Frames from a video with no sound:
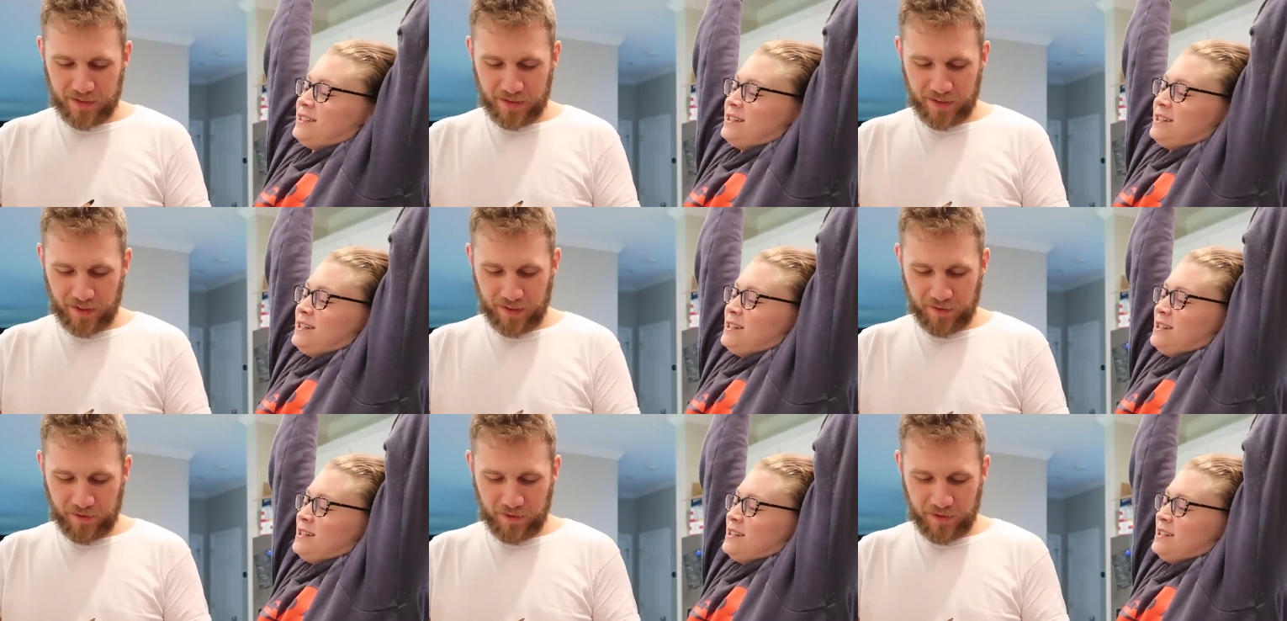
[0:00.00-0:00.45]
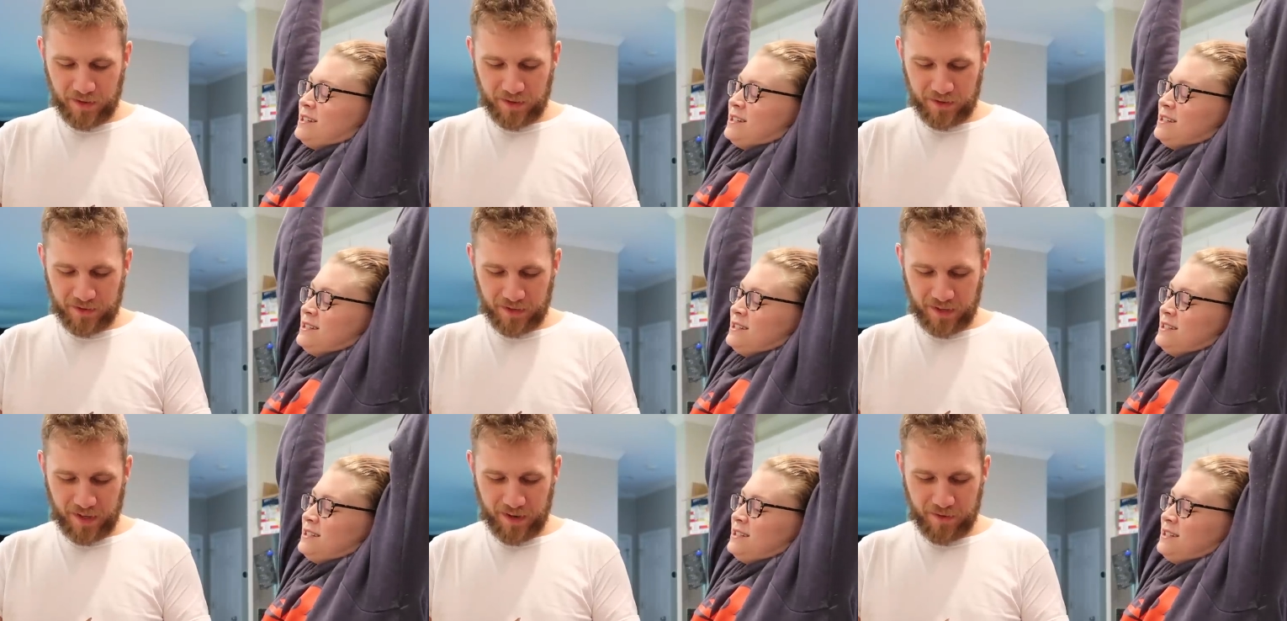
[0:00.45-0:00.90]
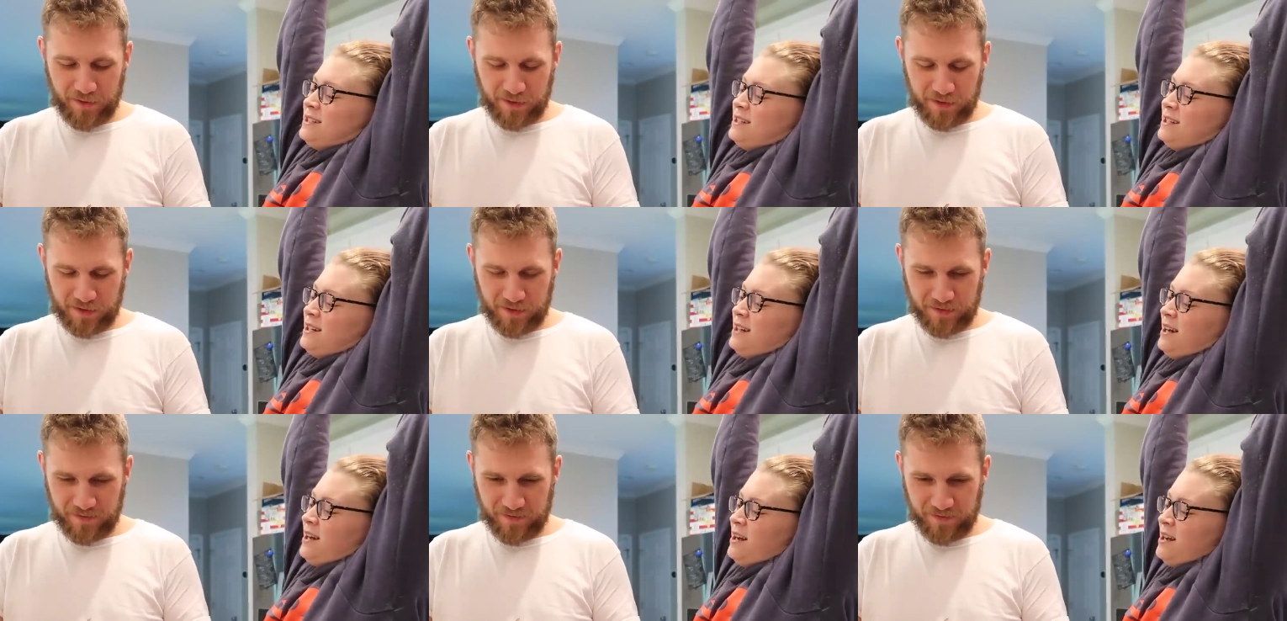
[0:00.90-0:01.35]
Speaker 1: I, I have
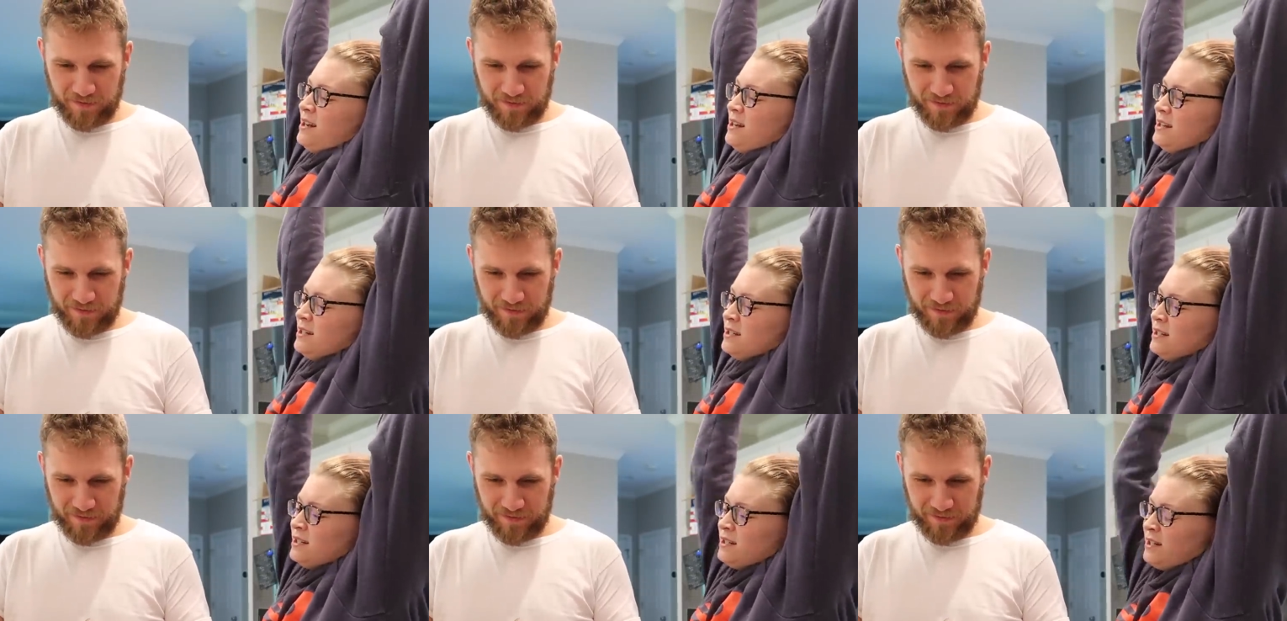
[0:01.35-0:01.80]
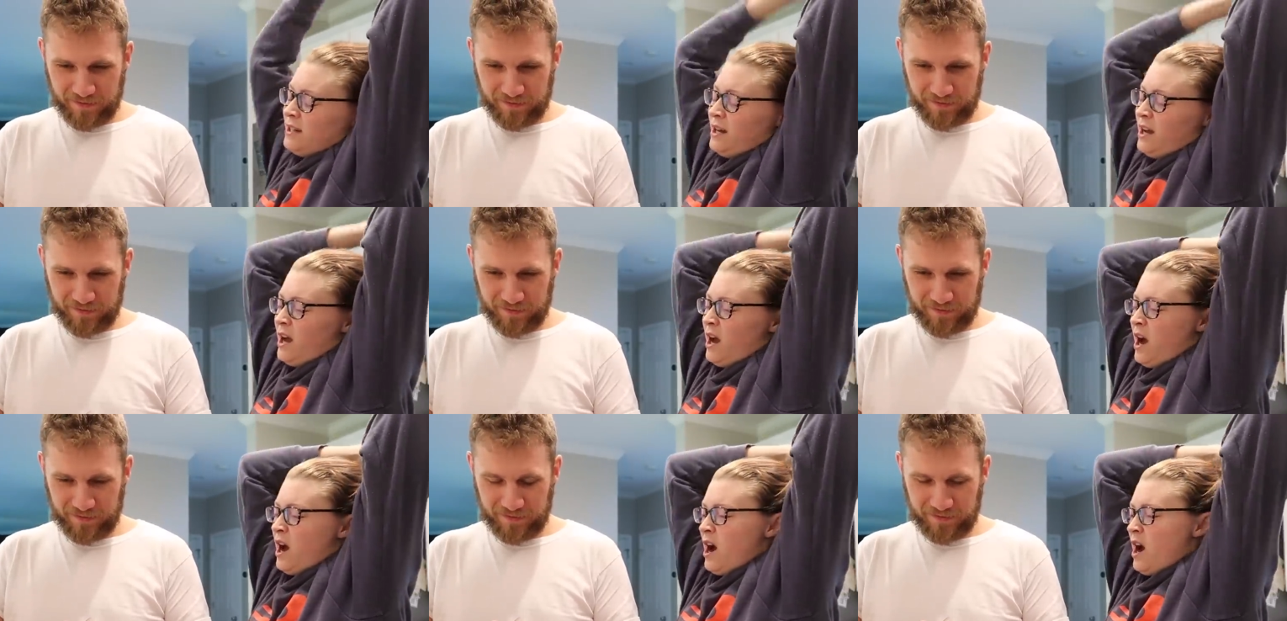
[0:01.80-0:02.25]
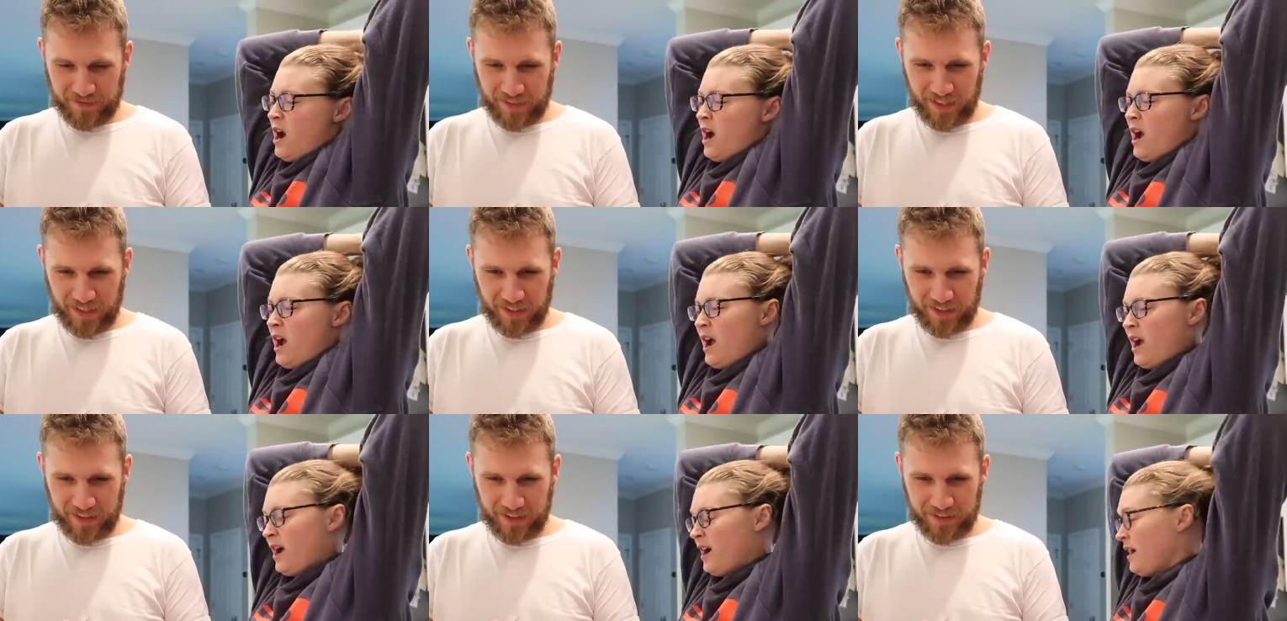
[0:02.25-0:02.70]
this
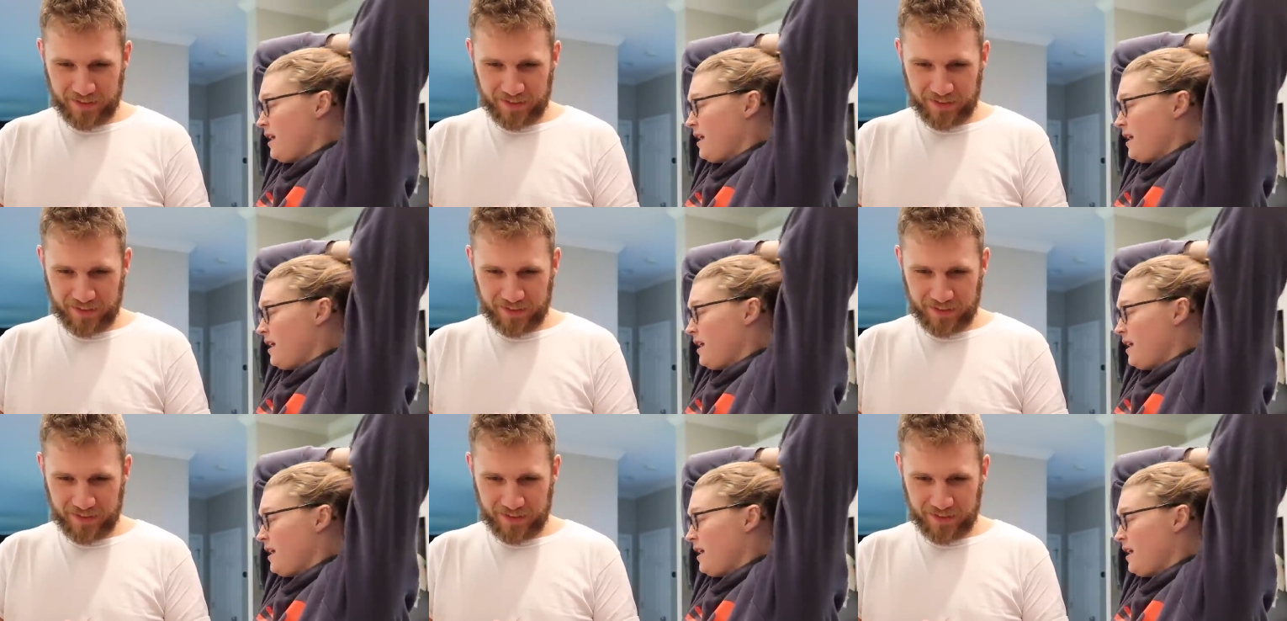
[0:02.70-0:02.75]
like